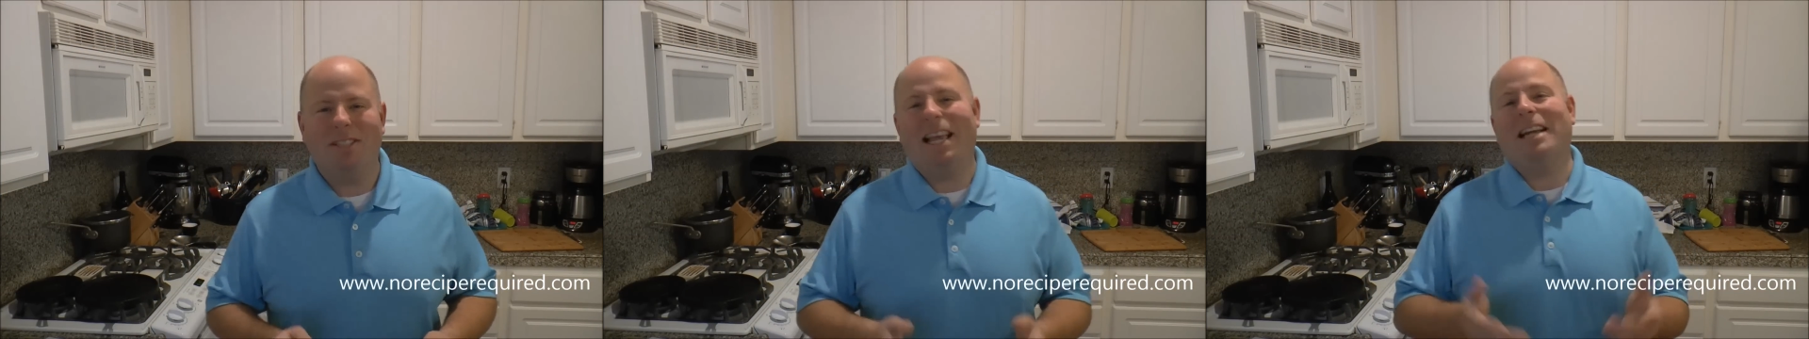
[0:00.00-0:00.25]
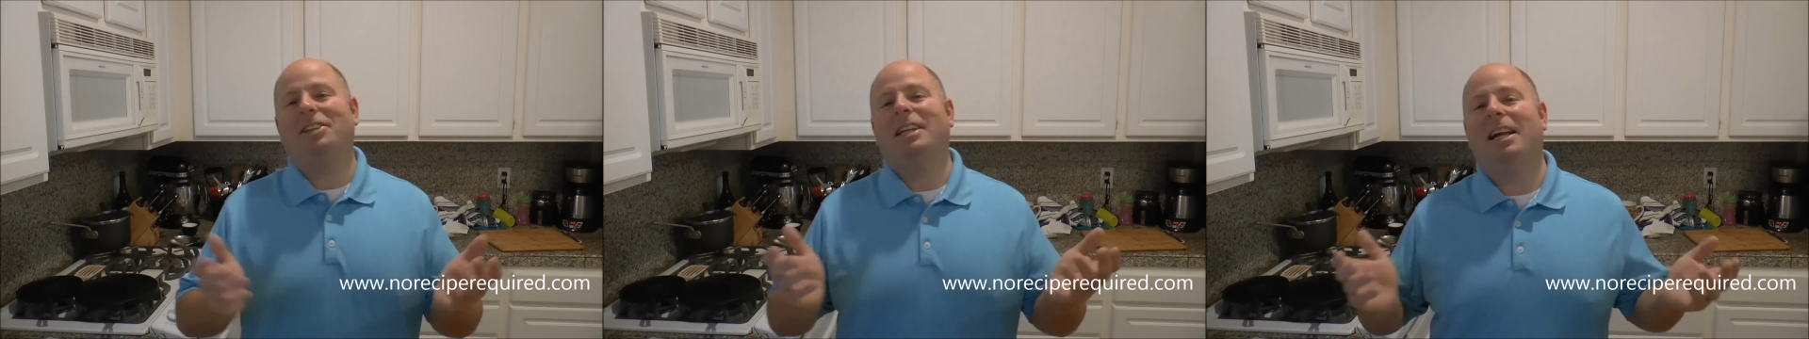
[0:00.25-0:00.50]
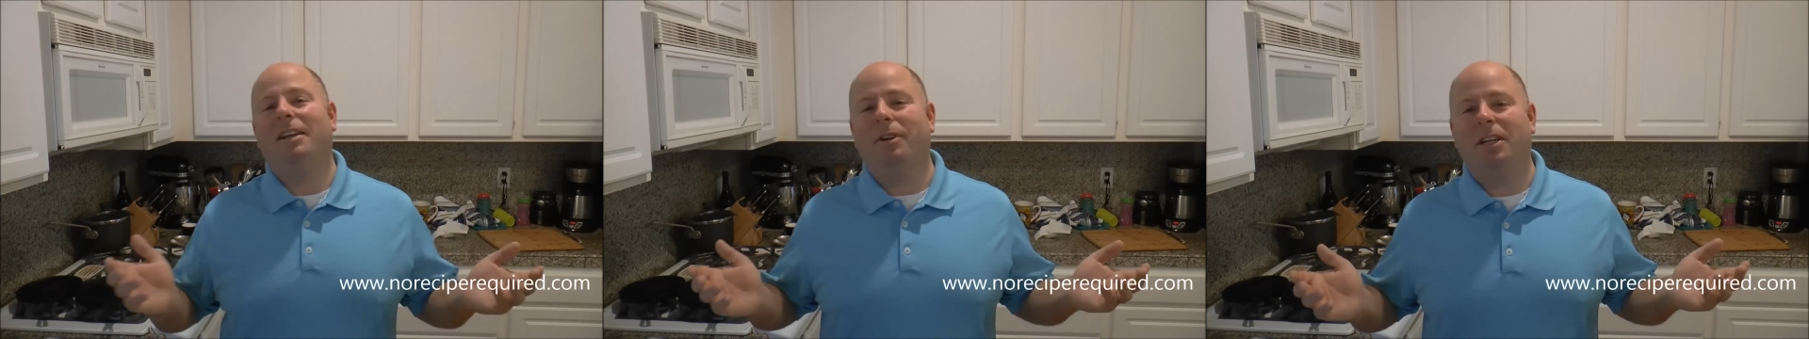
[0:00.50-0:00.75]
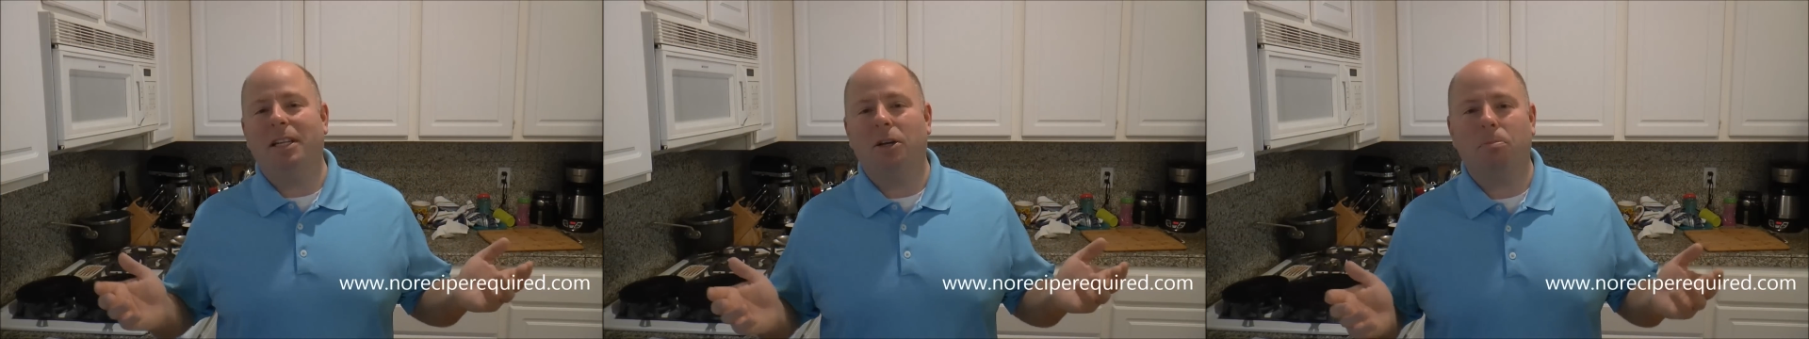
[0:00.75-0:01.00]
It's actually not even
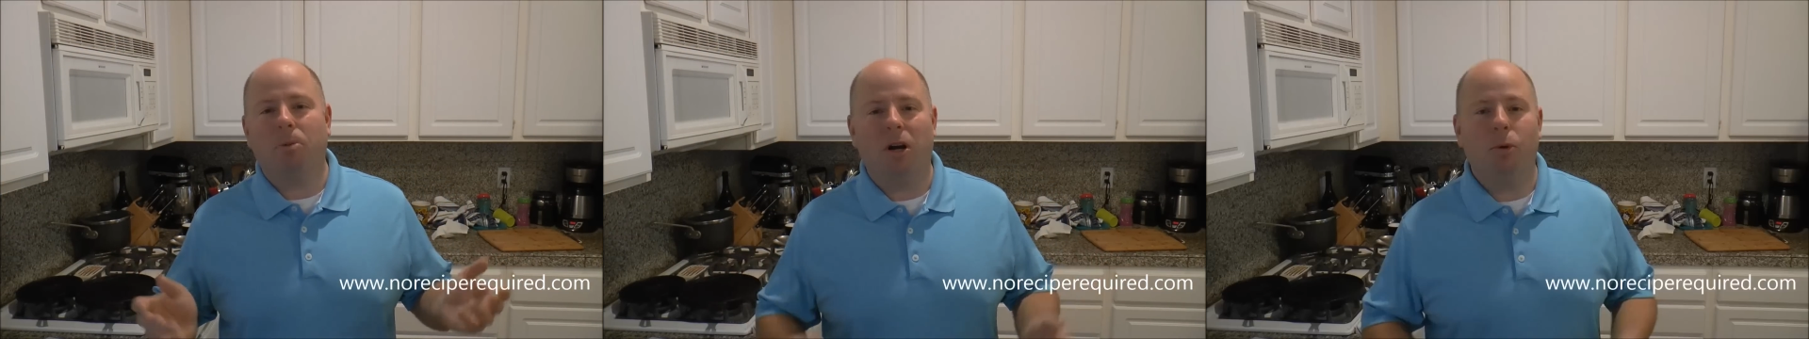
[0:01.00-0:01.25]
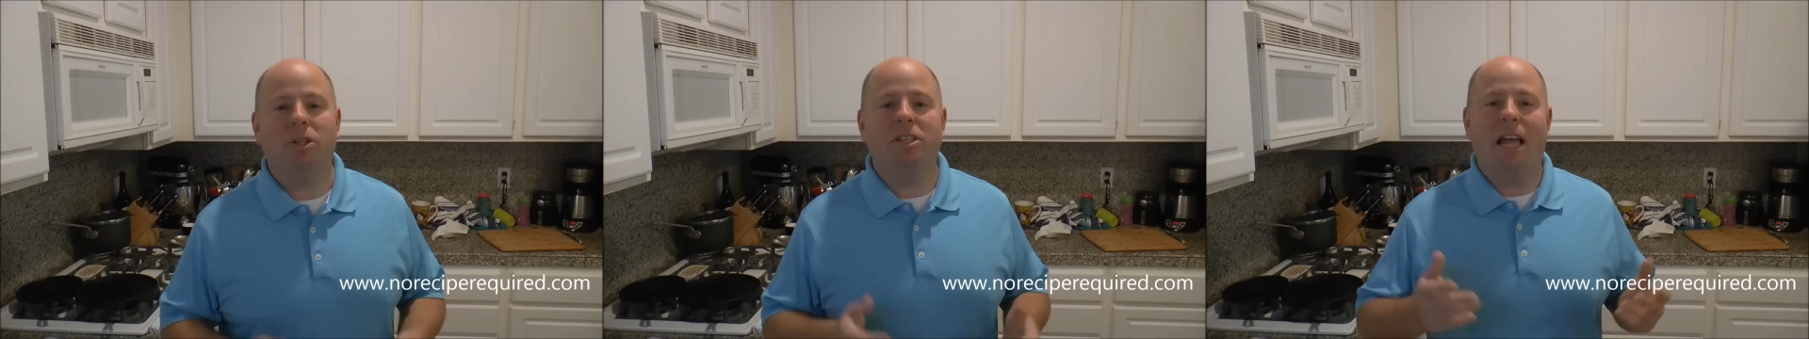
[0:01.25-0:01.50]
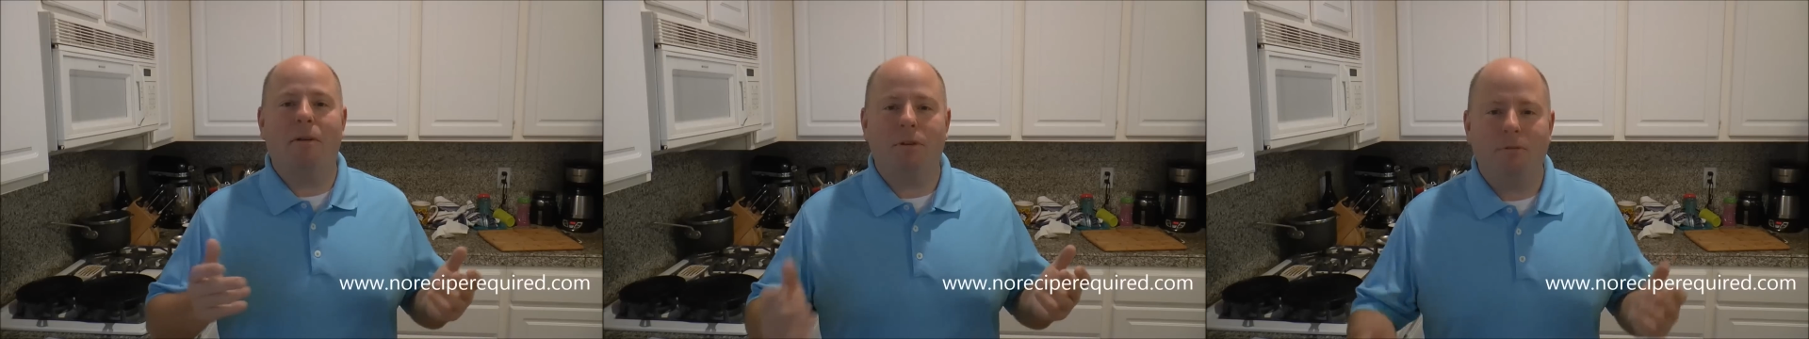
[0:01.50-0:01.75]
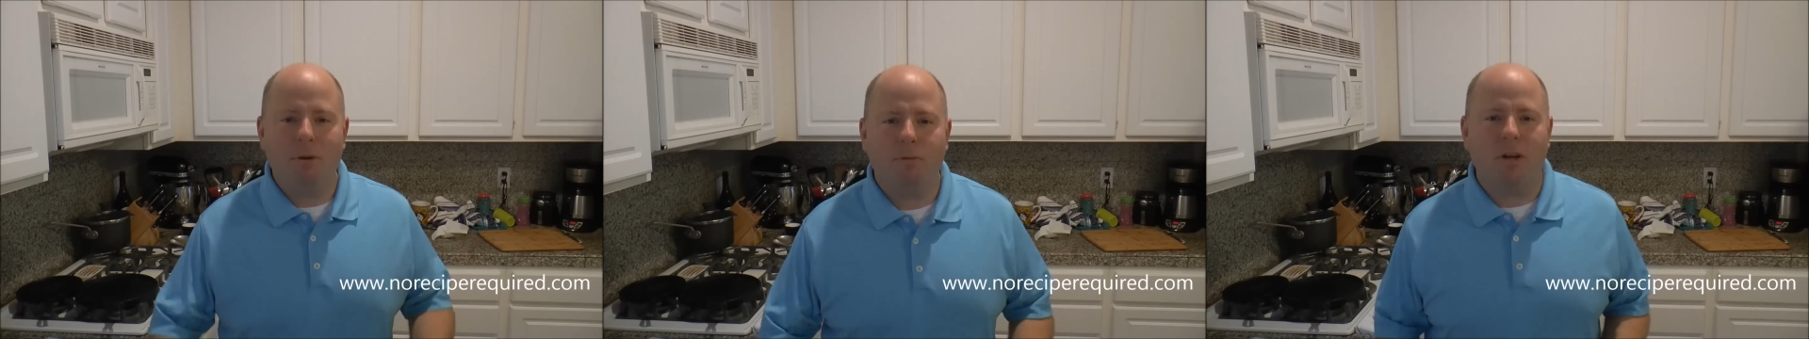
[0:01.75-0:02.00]
a dinner party. We're just having a
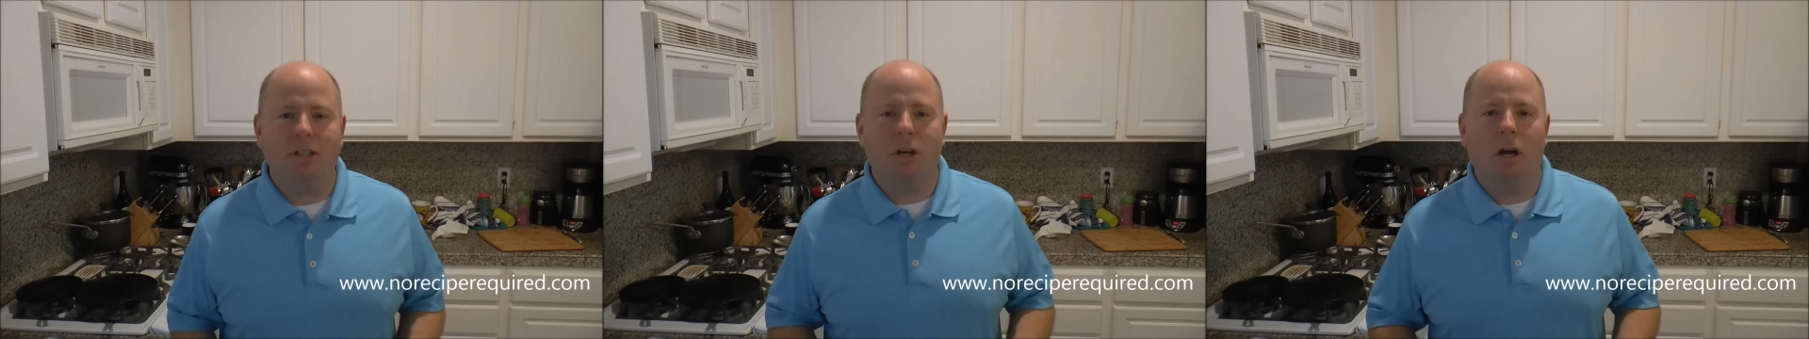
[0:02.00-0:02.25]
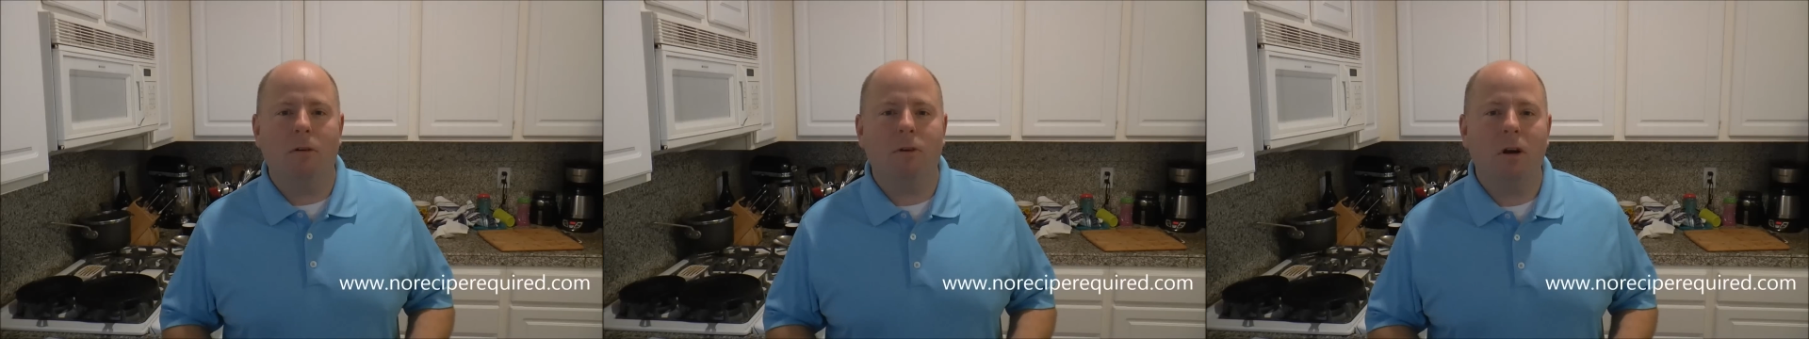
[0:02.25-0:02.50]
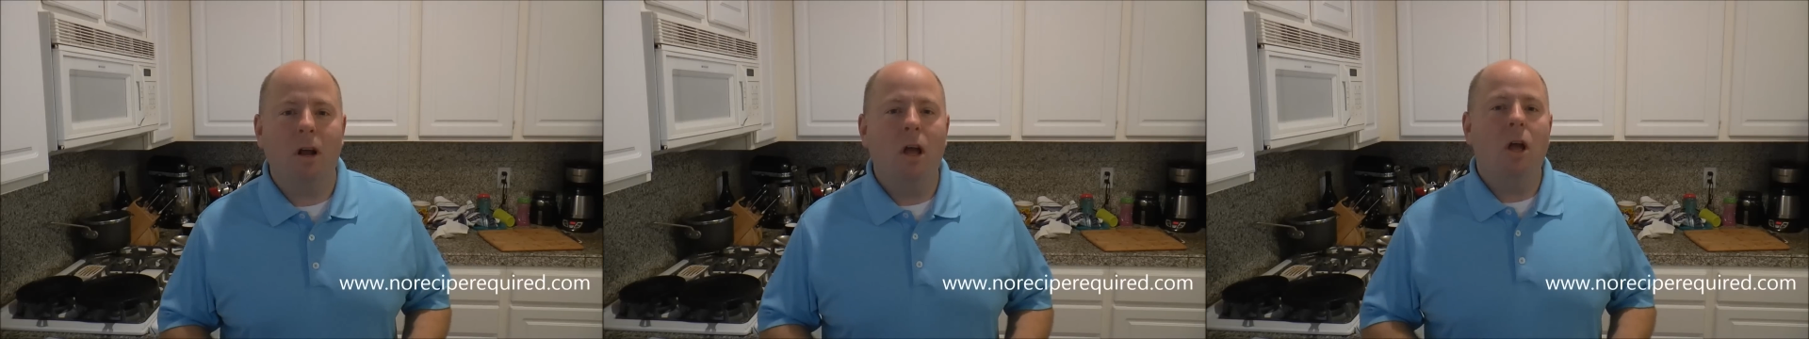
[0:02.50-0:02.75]
few friends over.